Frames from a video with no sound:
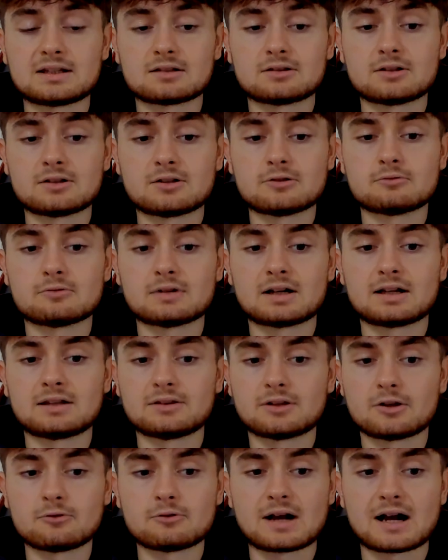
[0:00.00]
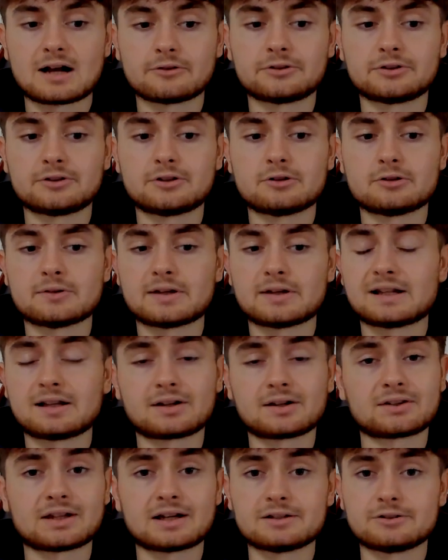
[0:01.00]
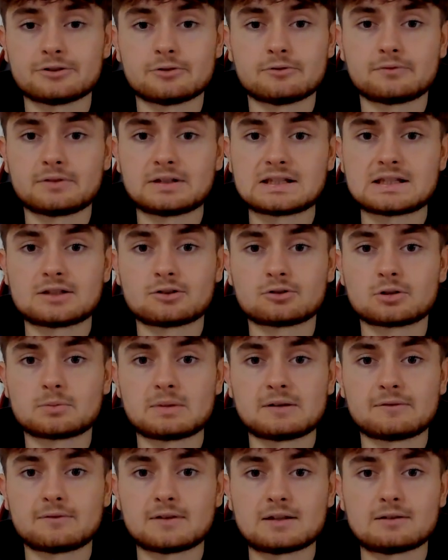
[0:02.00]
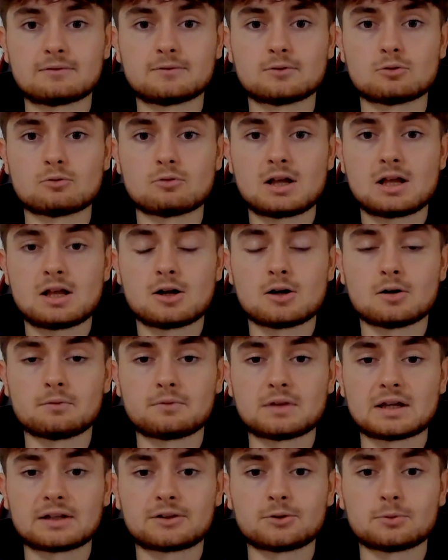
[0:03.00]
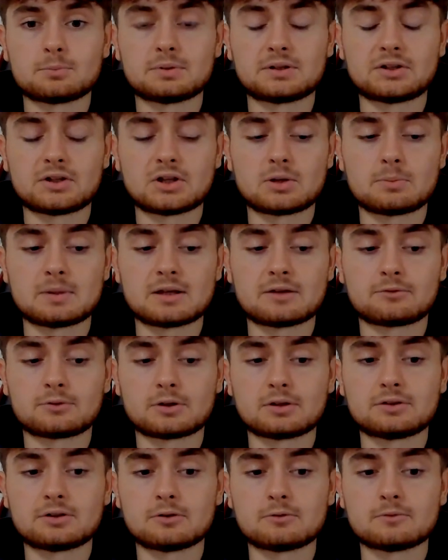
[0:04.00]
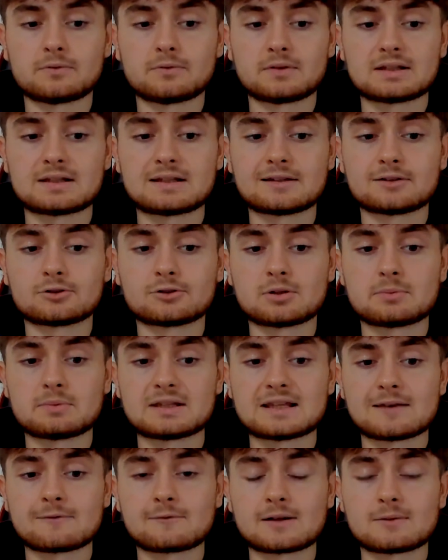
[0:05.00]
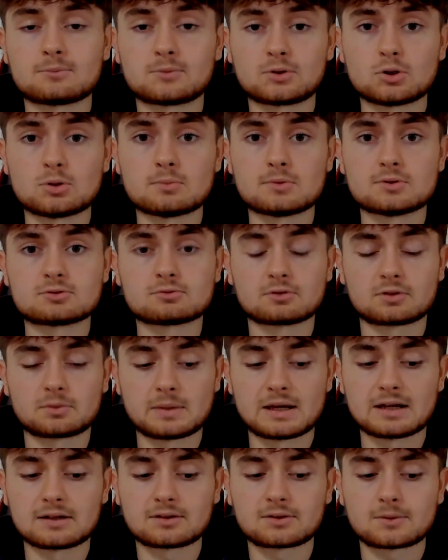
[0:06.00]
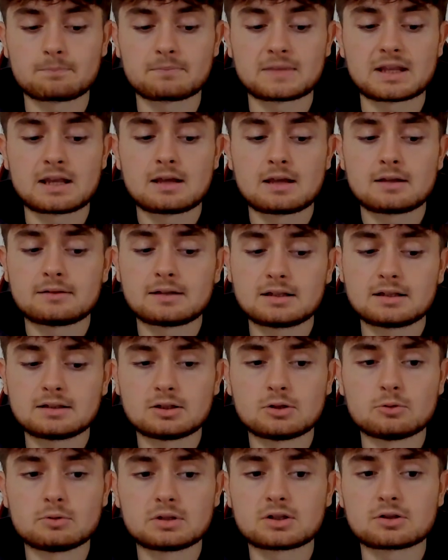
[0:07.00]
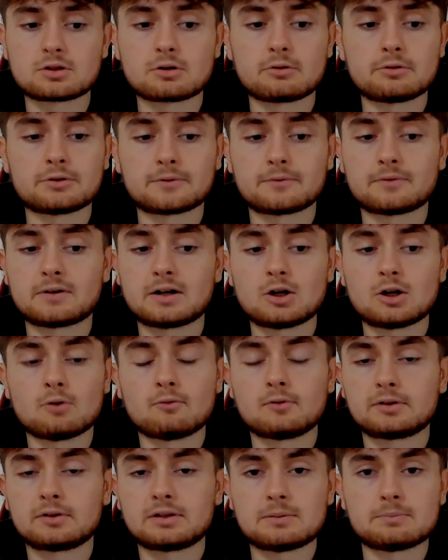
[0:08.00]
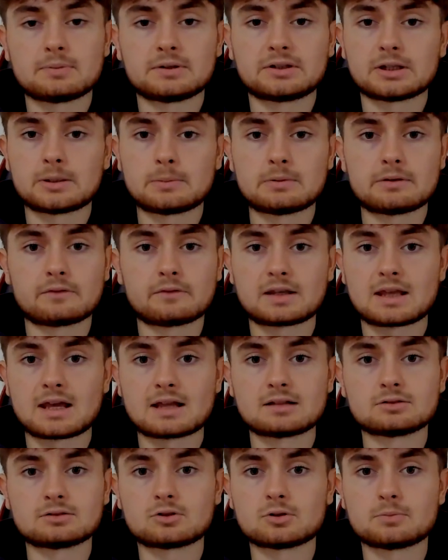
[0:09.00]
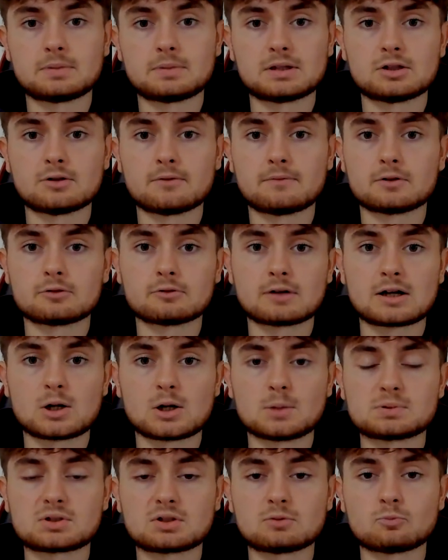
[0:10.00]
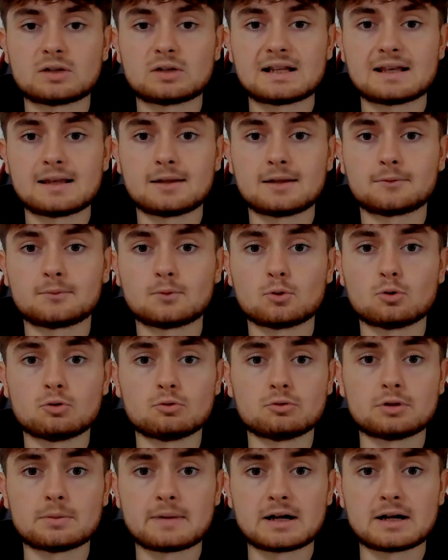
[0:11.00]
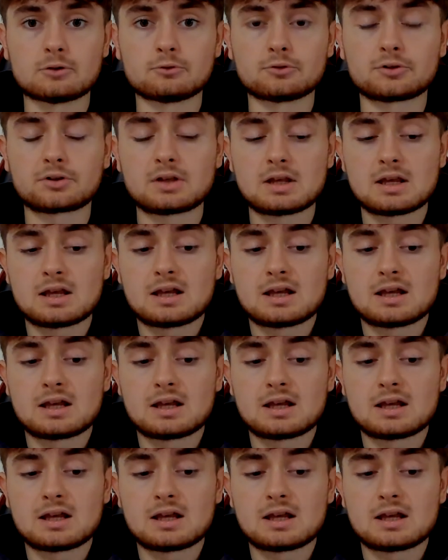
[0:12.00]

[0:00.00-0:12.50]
can do and know how to do. And like I said, I don't think he's going to be fearful of that of Beterbiev, so I don't think he's going to be giving him too much respect. Then who he could go on to fight, obviously Beterbiev again could be another great option when it is for all the belts.